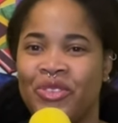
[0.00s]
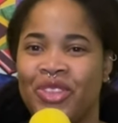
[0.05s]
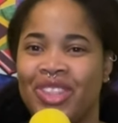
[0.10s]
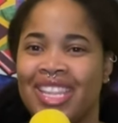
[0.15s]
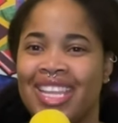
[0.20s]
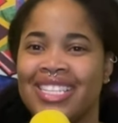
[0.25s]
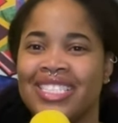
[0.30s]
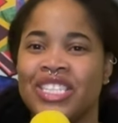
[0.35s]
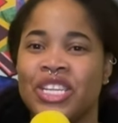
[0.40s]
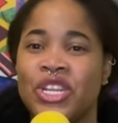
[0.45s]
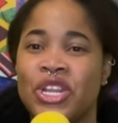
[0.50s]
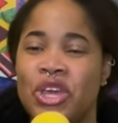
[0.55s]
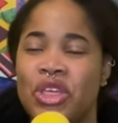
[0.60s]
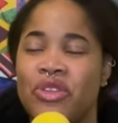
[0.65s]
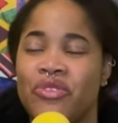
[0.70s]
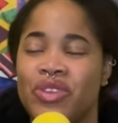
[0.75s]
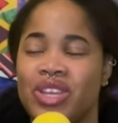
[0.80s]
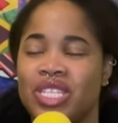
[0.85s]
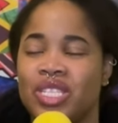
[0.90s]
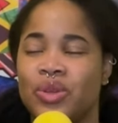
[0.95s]
that's another
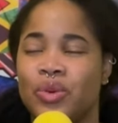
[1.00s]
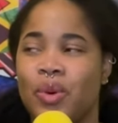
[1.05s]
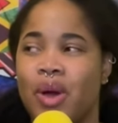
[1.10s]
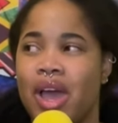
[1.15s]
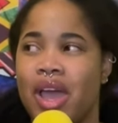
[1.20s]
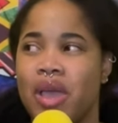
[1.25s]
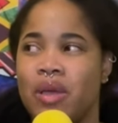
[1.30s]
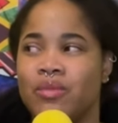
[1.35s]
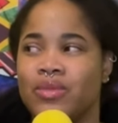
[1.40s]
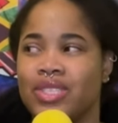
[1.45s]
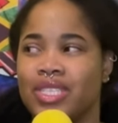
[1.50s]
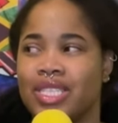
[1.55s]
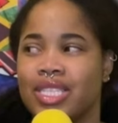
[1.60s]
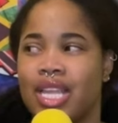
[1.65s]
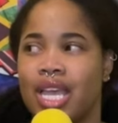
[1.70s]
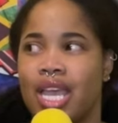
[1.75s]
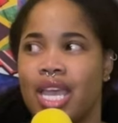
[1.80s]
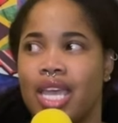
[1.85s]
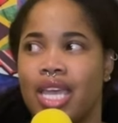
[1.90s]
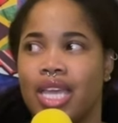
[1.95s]
reason why I'm just
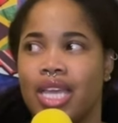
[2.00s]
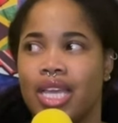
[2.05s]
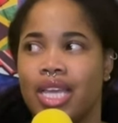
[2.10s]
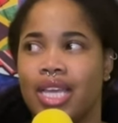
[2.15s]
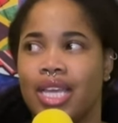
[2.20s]
like,